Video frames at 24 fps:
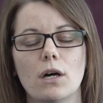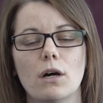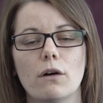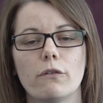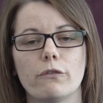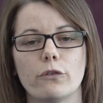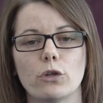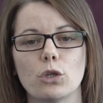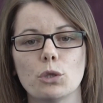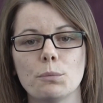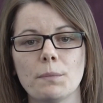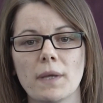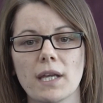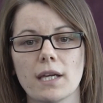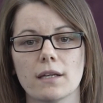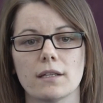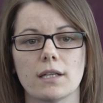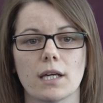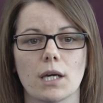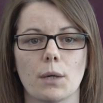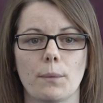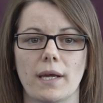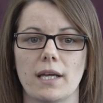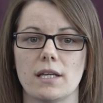forming an
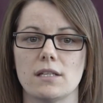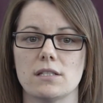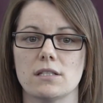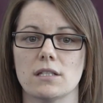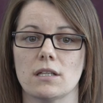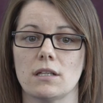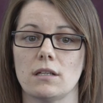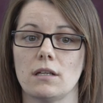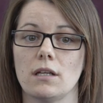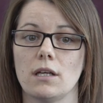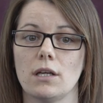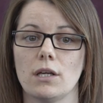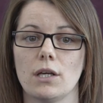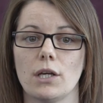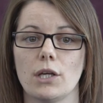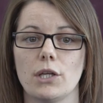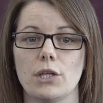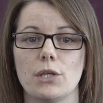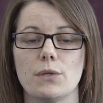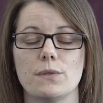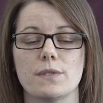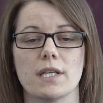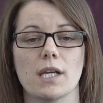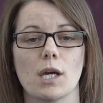equation,
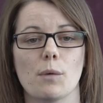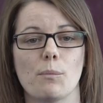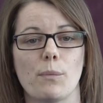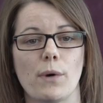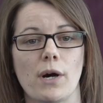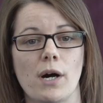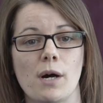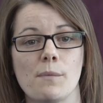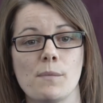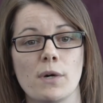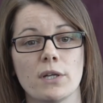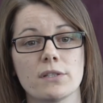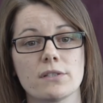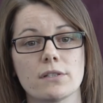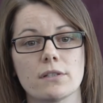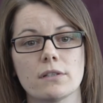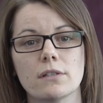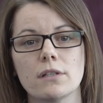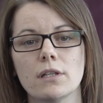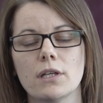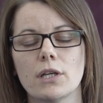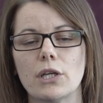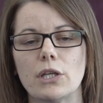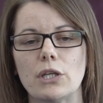using a bar
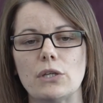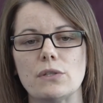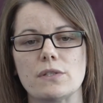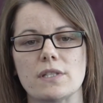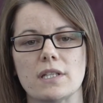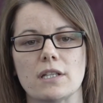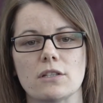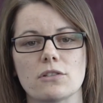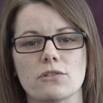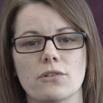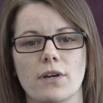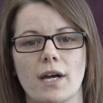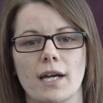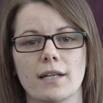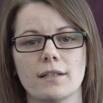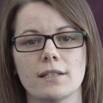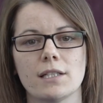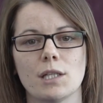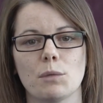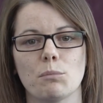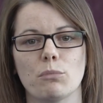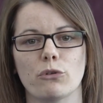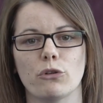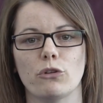model, using trial
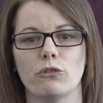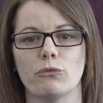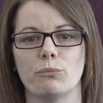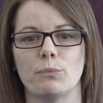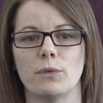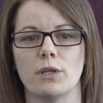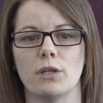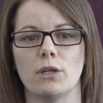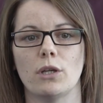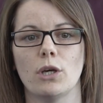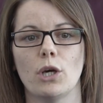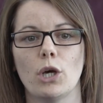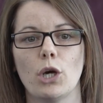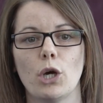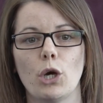and improvement,